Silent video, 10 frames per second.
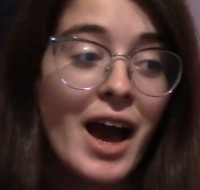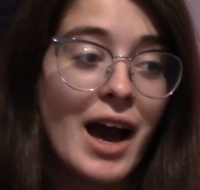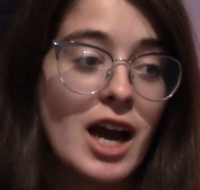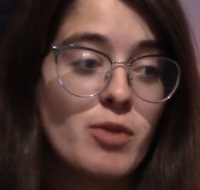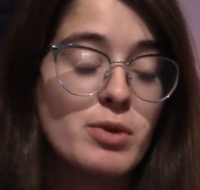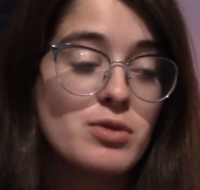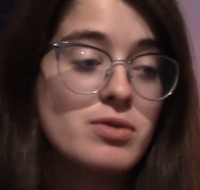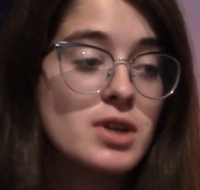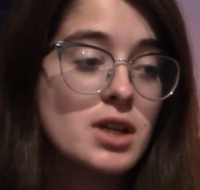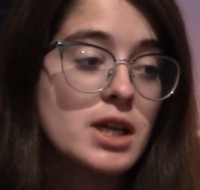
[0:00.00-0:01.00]
I've been
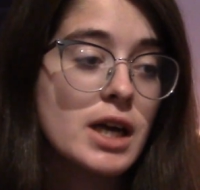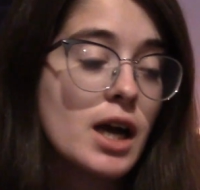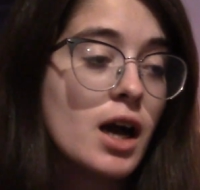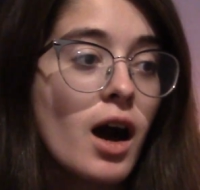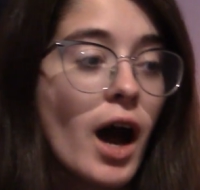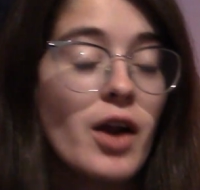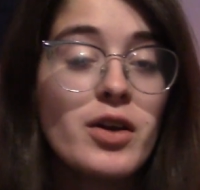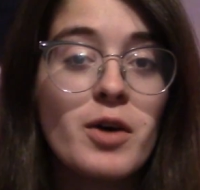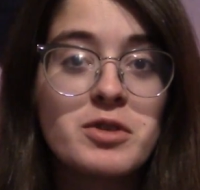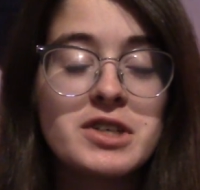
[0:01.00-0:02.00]
feeling, I don't
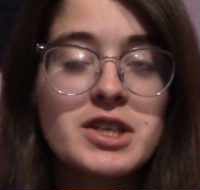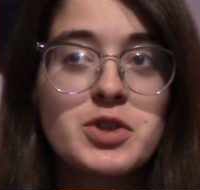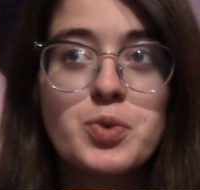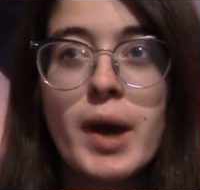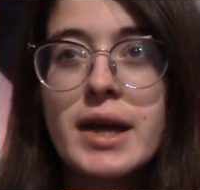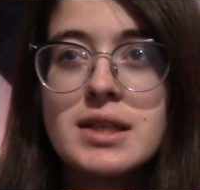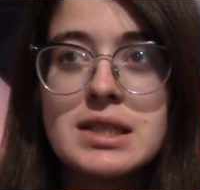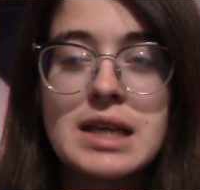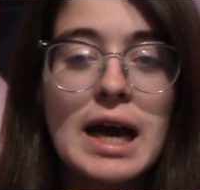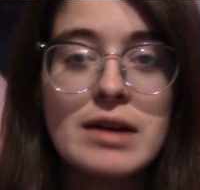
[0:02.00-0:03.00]
know, just like drained
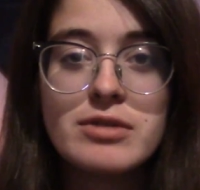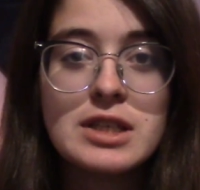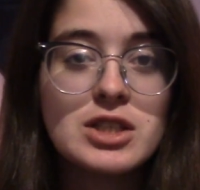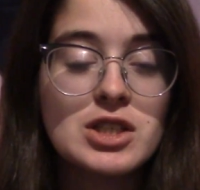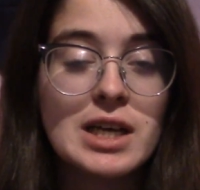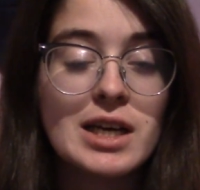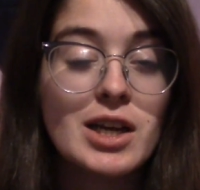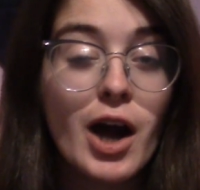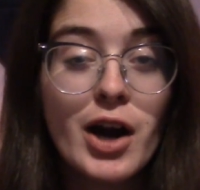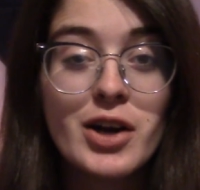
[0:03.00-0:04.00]
and heavy and just like
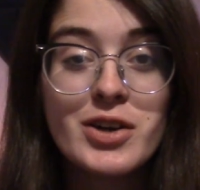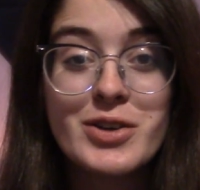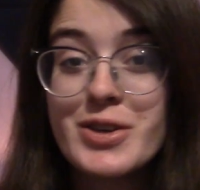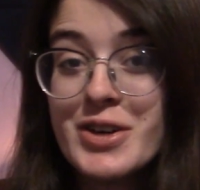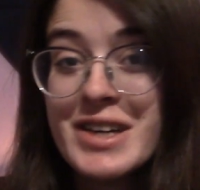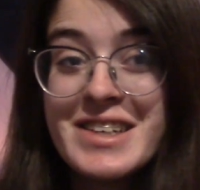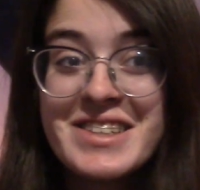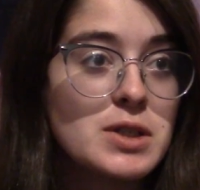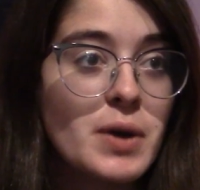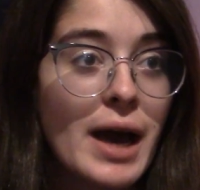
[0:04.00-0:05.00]
not good.
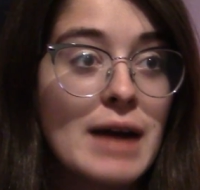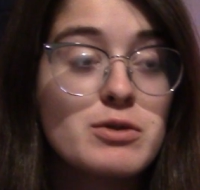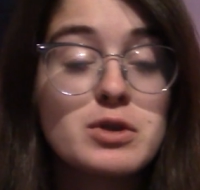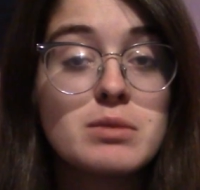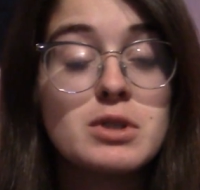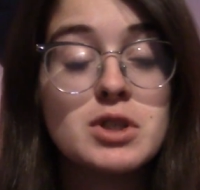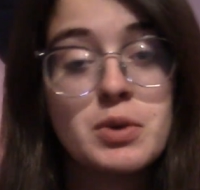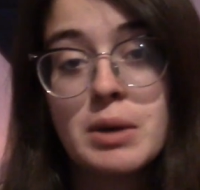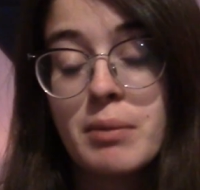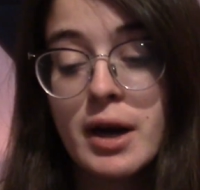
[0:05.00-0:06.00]
So I haven't really been
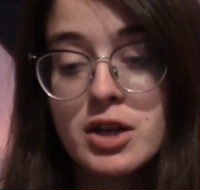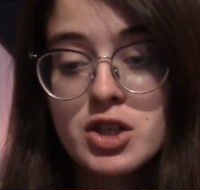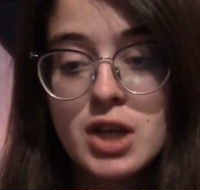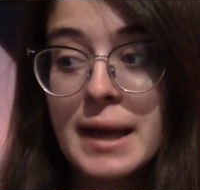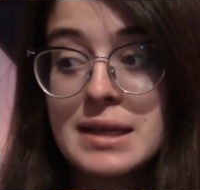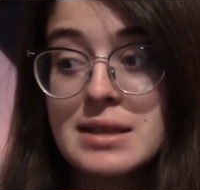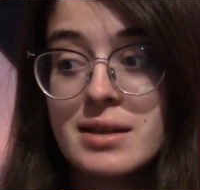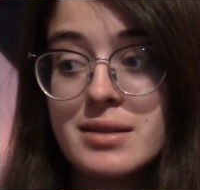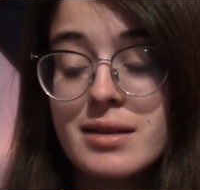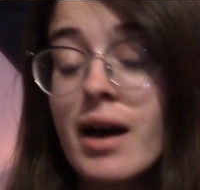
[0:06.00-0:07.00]
doing much. I did
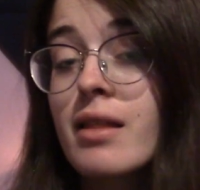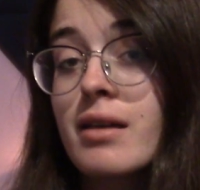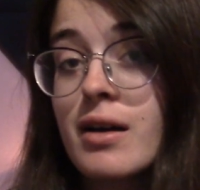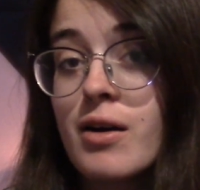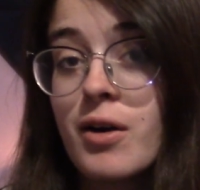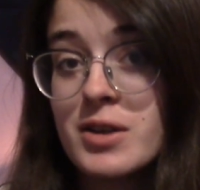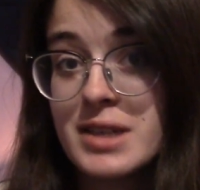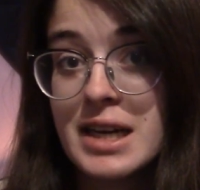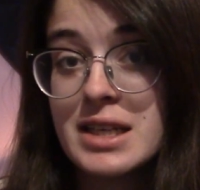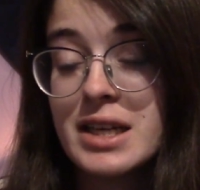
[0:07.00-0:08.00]
nothing all
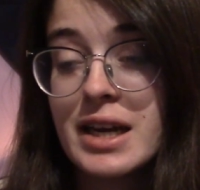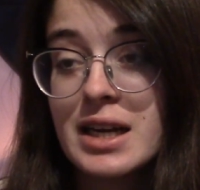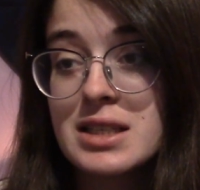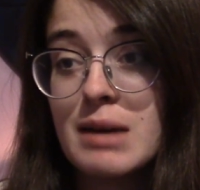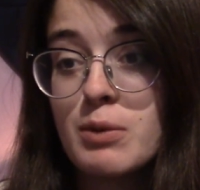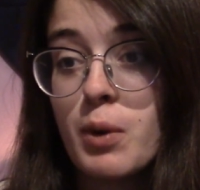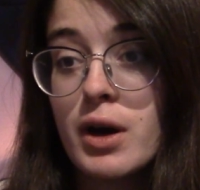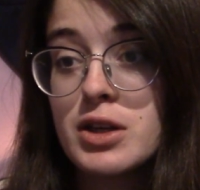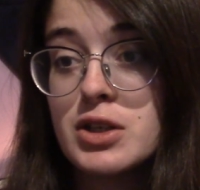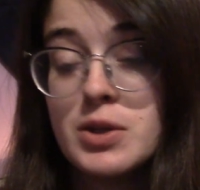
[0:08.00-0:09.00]
day today except
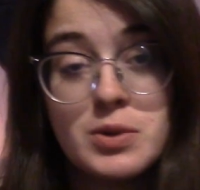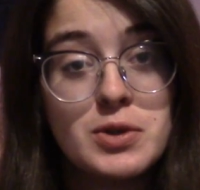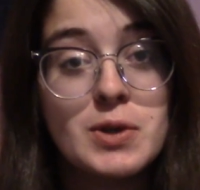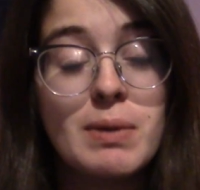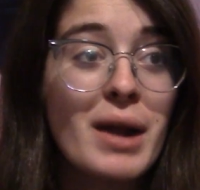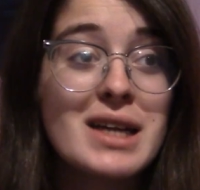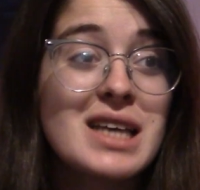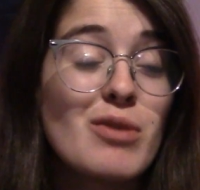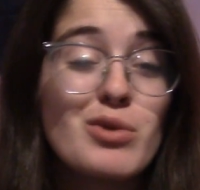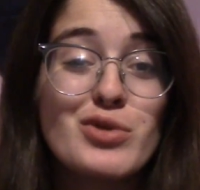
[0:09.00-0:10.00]
watch YouTube. I just
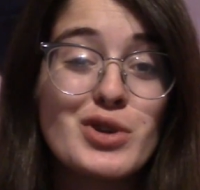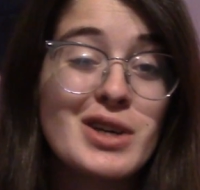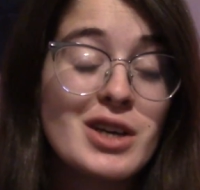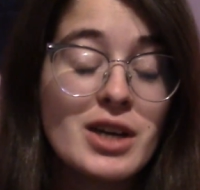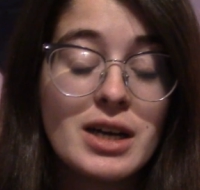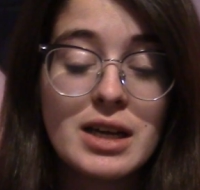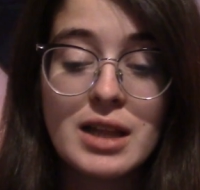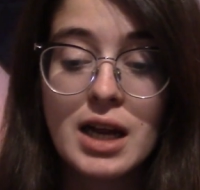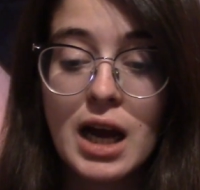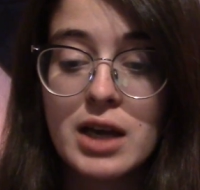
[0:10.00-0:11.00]
haven't been feeling good.
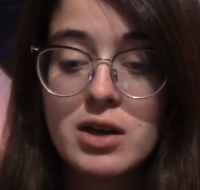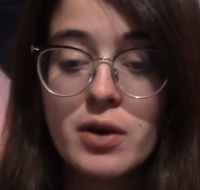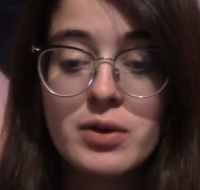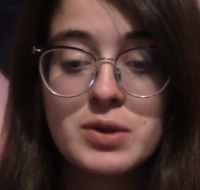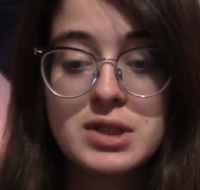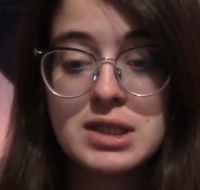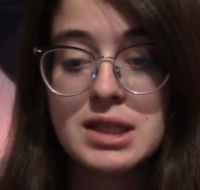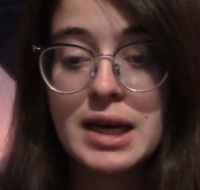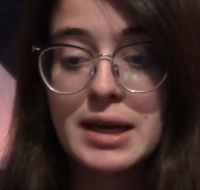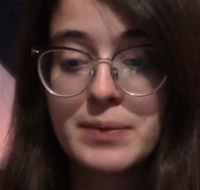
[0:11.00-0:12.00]
And then I, you know, it was just
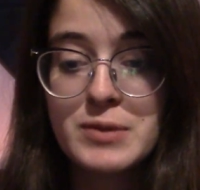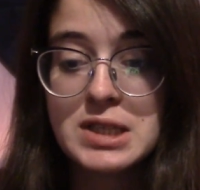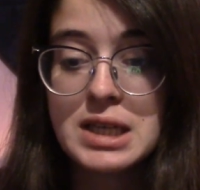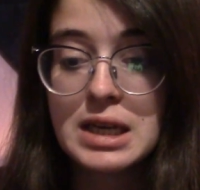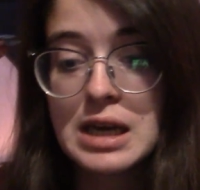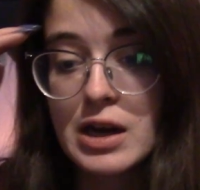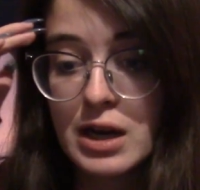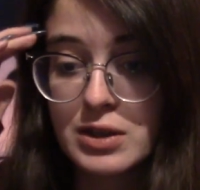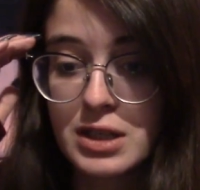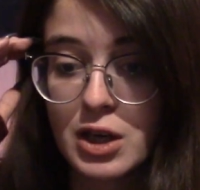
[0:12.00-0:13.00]
like sitting here and
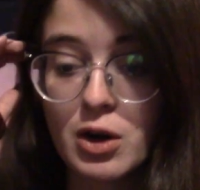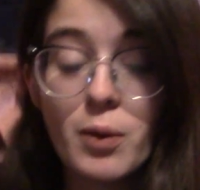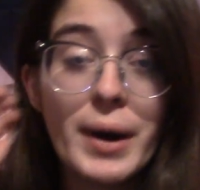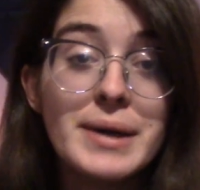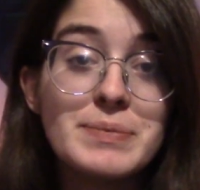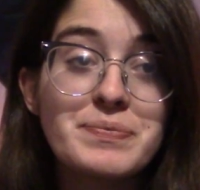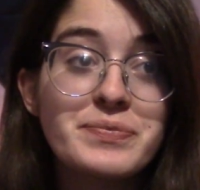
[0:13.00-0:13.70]
I was like, you know what?